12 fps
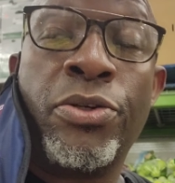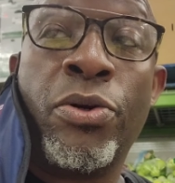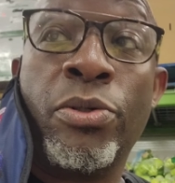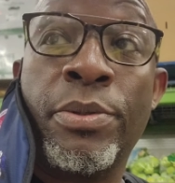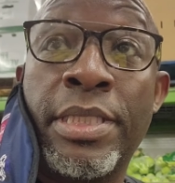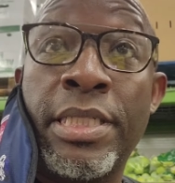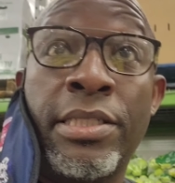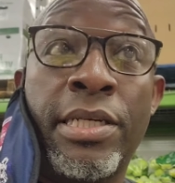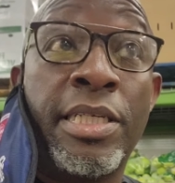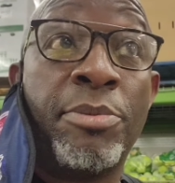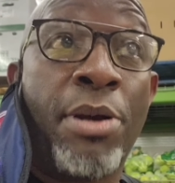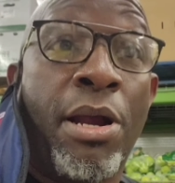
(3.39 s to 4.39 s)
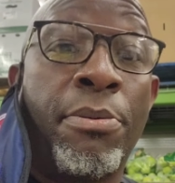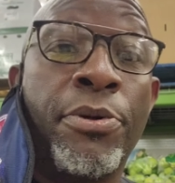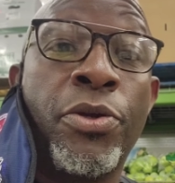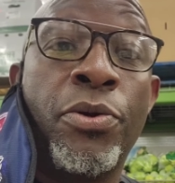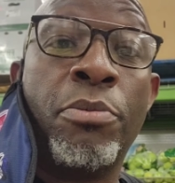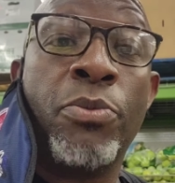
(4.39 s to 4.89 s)
Joyner with
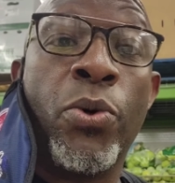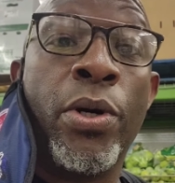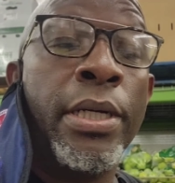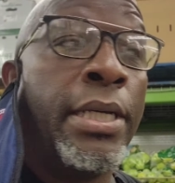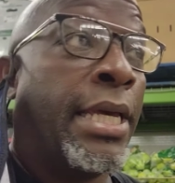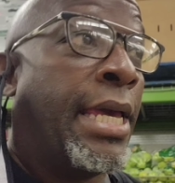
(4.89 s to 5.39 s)
CJBBQ MORE.